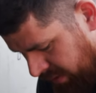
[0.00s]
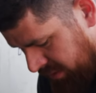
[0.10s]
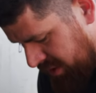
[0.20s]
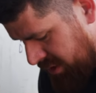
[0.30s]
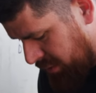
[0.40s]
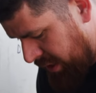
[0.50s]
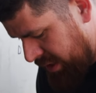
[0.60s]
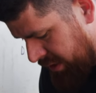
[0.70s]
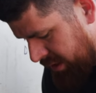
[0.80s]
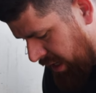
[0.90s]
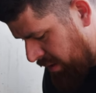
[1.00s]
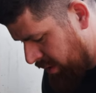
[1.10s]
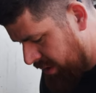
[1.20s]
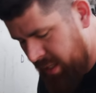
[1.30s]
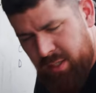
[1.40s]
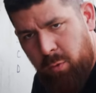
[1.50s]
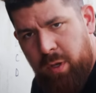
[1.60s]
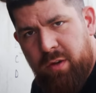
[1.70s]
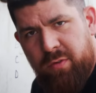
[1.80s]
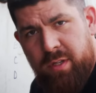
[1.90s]
Given the situation and the timeline, it takes a
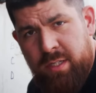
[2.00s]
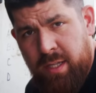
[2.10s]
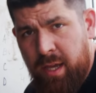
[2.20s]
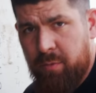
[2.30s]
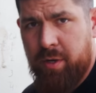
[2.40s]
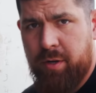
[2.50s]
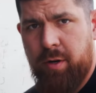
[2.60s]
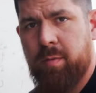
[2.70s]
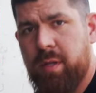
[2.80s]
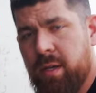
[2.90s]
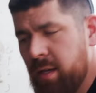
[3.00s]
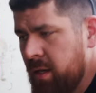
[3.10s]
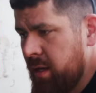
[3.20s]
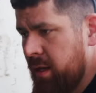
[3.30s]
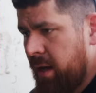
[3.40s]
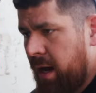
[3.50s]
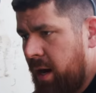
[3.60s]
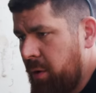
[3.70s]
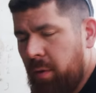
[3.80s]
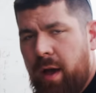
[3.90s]
week for these to get re-chromed.
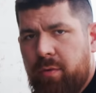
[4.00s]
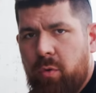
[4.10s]
We don't have a